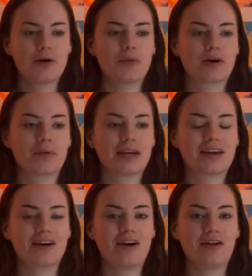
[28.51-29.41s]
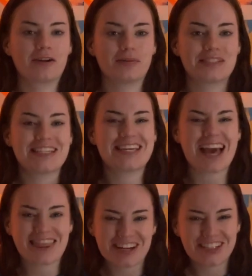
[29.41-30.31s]
where we can all come
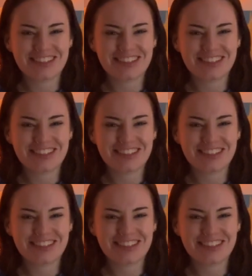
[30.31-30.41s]
together